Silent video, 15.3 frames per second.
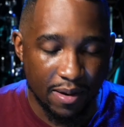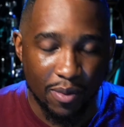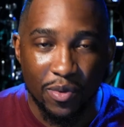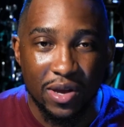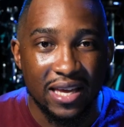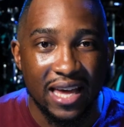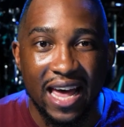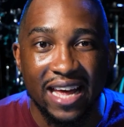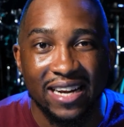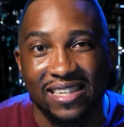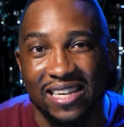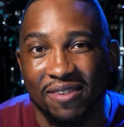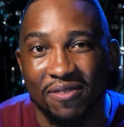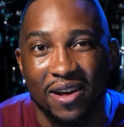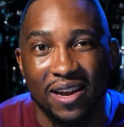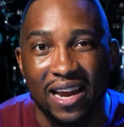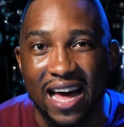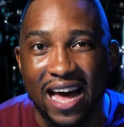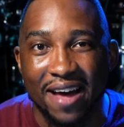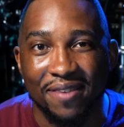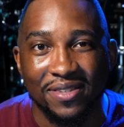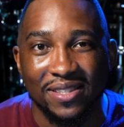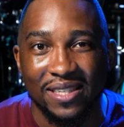but we can give our
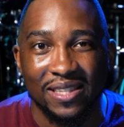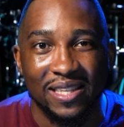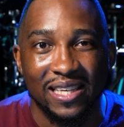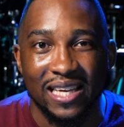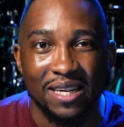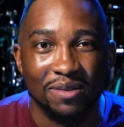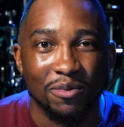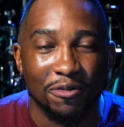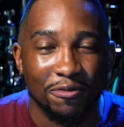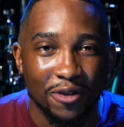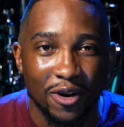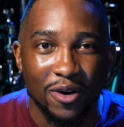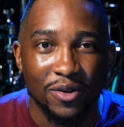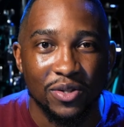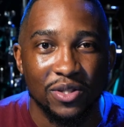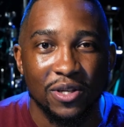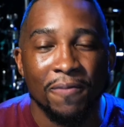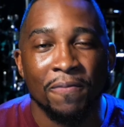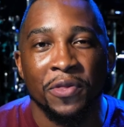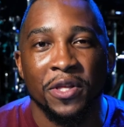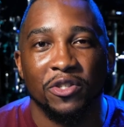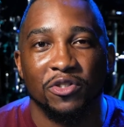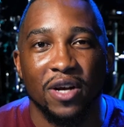lives to the kingdom first,
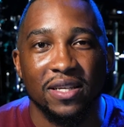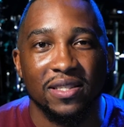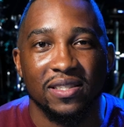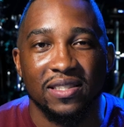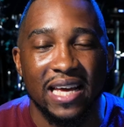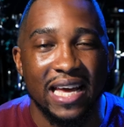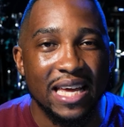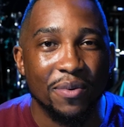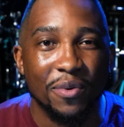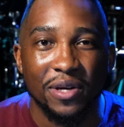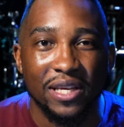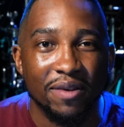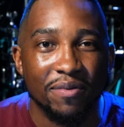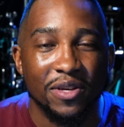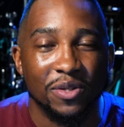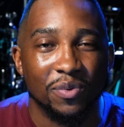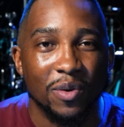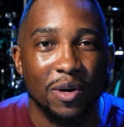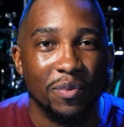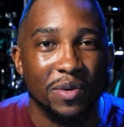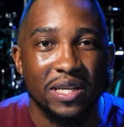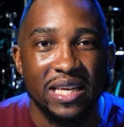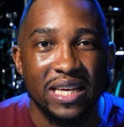trusting that he will give us
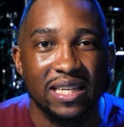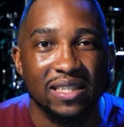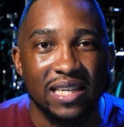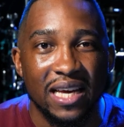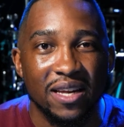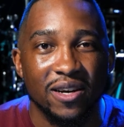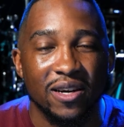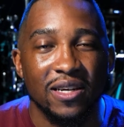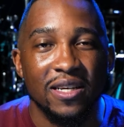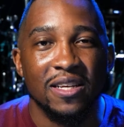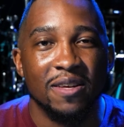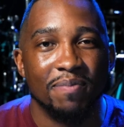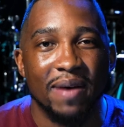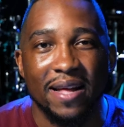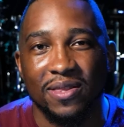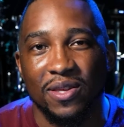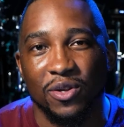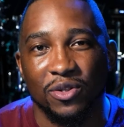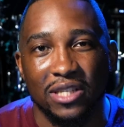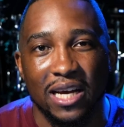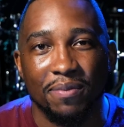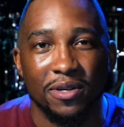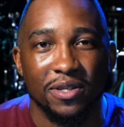what we need later. Matthew
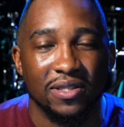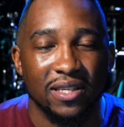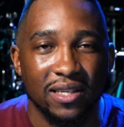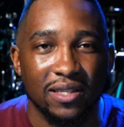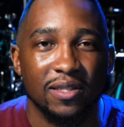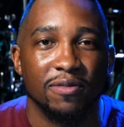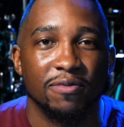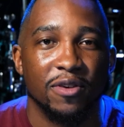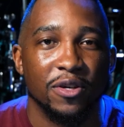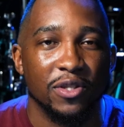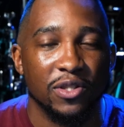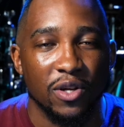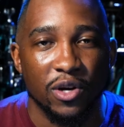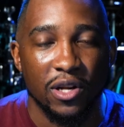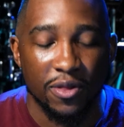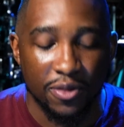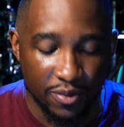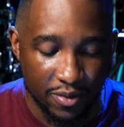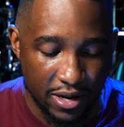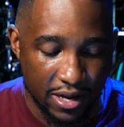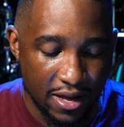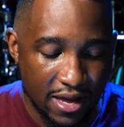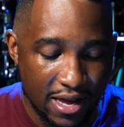chapter 6, verse
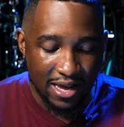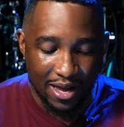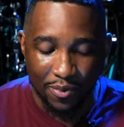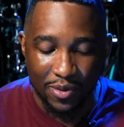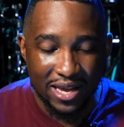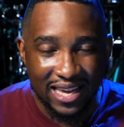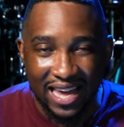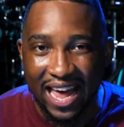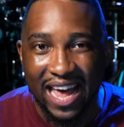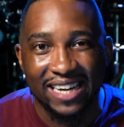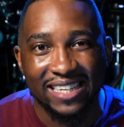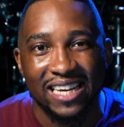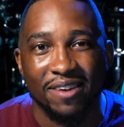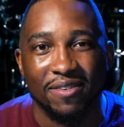33. We can